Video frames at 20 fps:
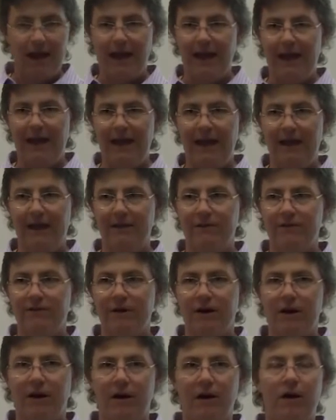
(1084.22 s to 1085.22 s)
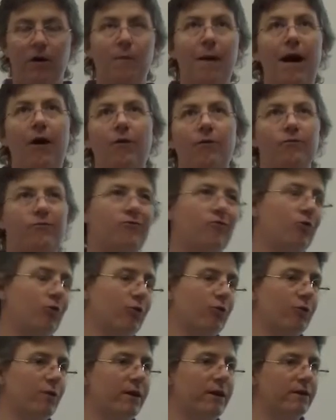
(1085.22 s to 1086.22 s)
And about 2
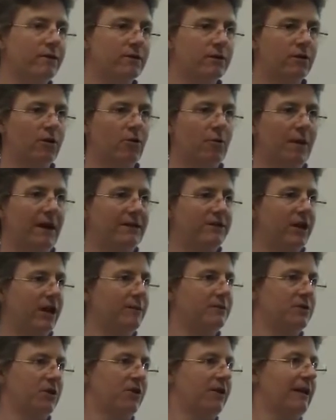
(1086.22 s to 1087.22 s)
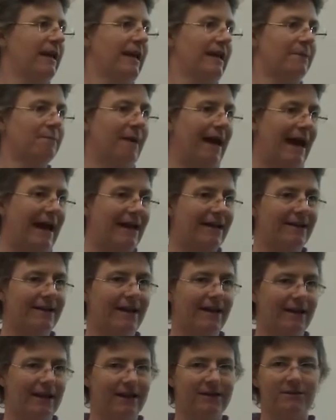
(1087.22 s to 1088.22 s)
or 3 years ago, my job started getting bad,
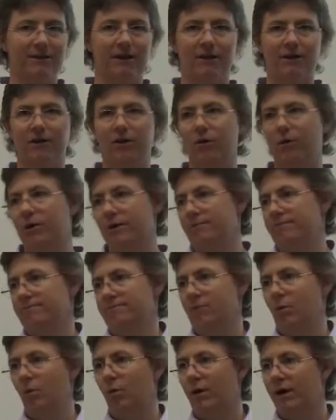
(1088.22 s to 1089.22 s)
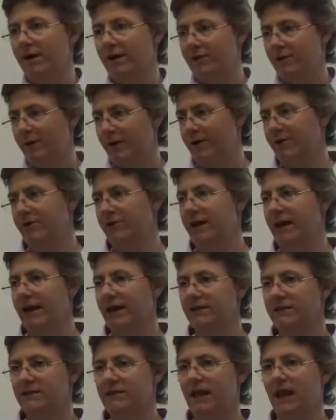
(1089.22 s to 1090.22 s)
and I started going, what do I do
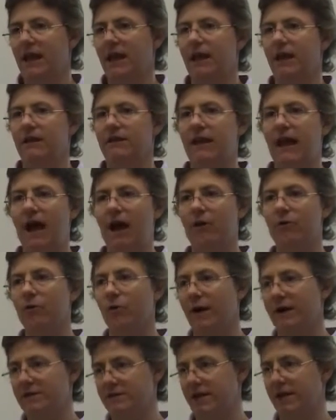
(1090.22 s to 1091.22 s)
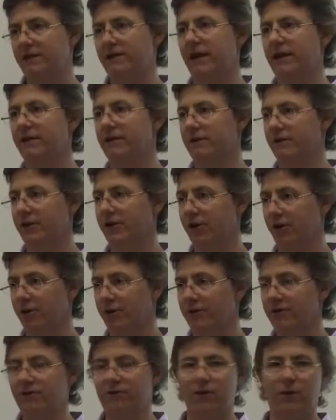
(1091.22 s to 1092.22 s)
next, and how do I stay technically
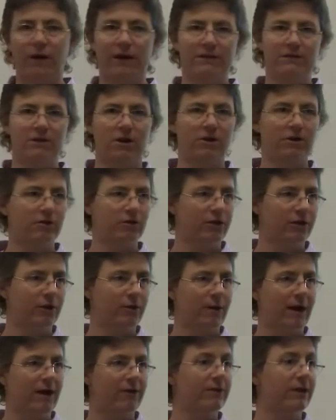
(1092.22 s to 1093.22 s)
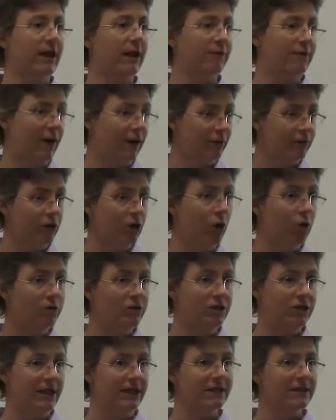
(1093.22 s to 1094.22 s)
current? So I started looking around, and I found
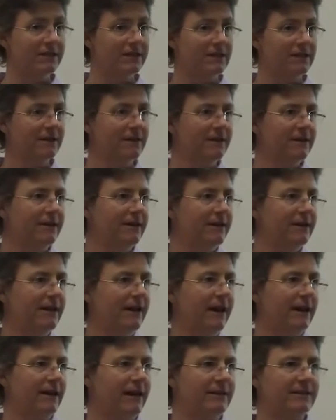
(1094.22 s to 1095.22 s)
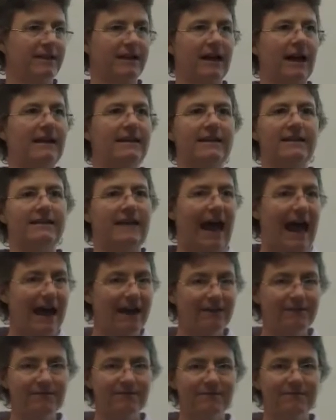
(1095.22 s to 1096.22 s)
CodeChicks. And I said, I need
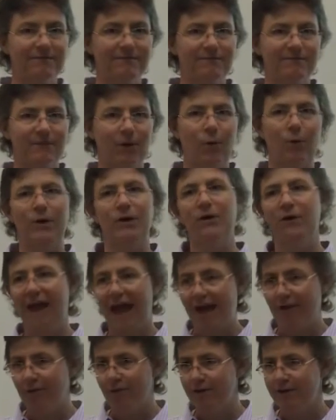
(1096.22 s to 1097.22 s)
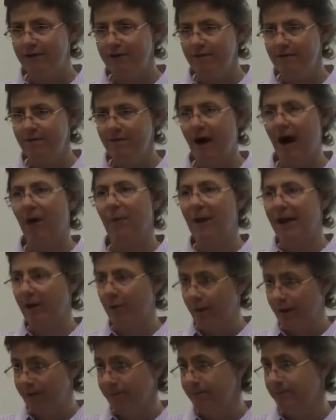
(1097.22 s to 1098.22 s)
that. We don't have one. I'll make
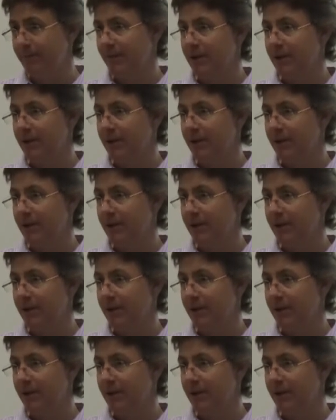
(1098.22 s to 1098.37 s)
one.